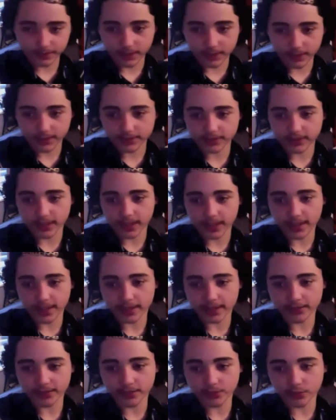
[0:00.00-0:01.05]
Yes, I
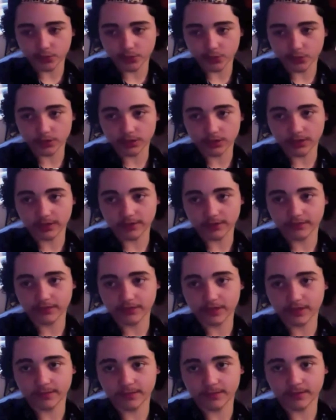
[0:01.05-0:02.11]
you know learned a lot of
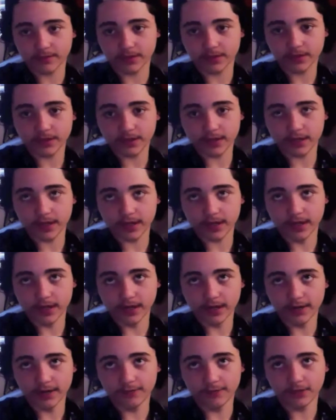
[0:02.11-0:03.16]
that, but uh,
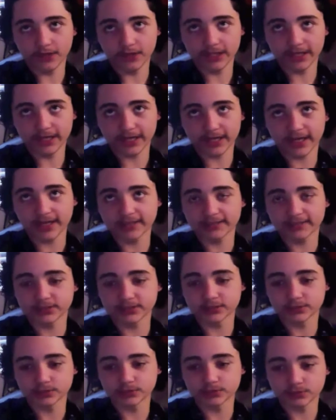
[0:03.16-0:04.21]
I felt like I had
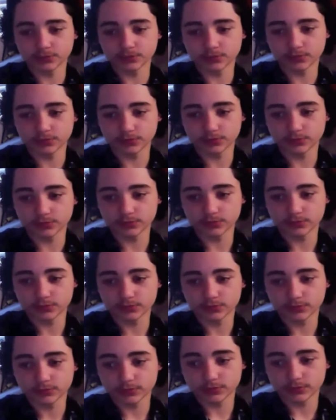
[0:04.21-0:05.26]
to,
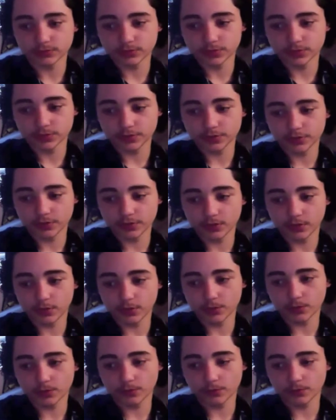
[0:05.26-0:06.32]
you
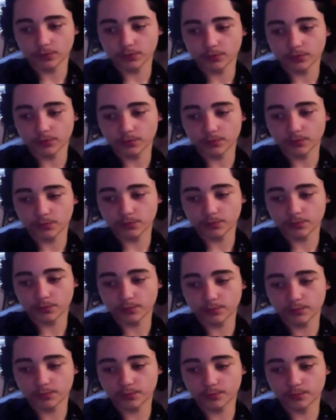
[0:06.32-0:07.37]
know,
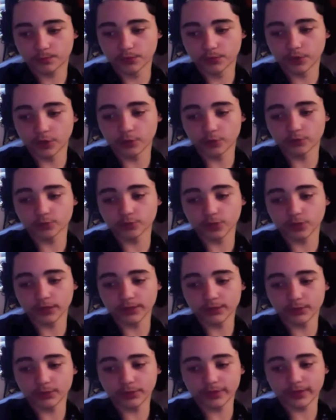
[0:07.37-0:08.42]
you know,
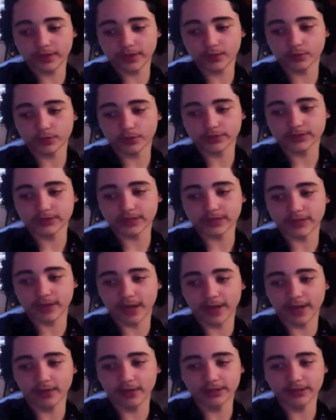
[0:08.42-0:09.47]
one one thing was
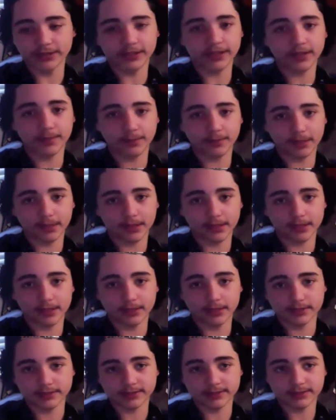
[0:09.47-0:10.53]
I, I only did it
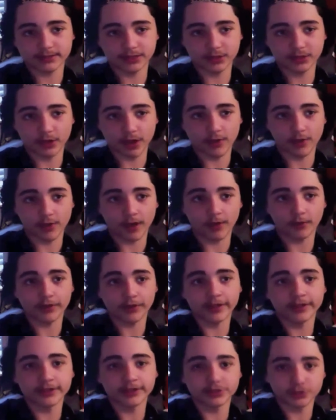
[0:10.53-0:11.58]
because you know I, I
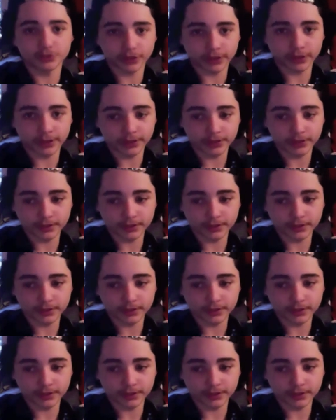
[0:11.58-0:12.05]
really enjoyed it,